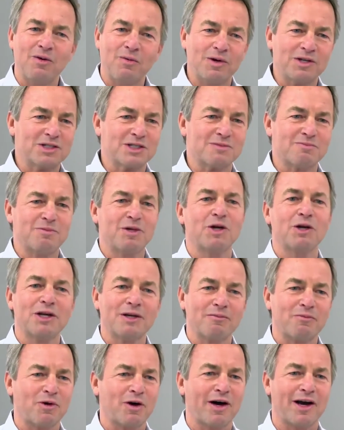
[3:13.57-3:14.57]
which is
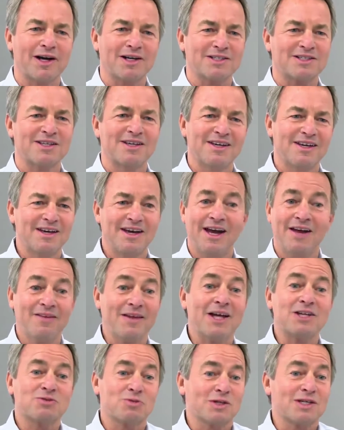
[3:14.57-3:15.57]
building products. And
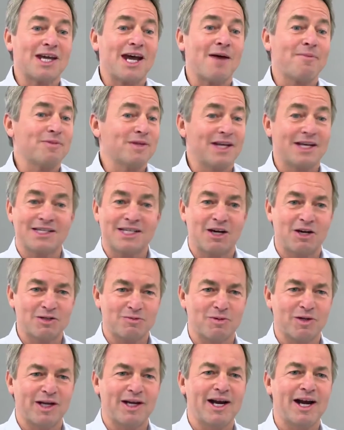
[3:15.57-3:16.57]
that's what's happened. That's how
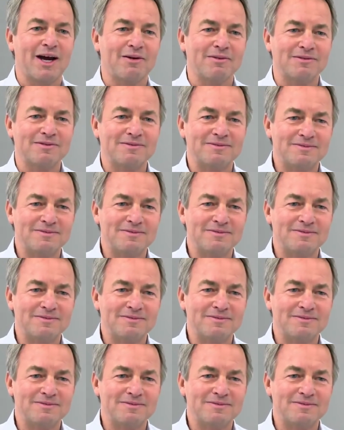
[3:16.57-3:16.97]
it's played out.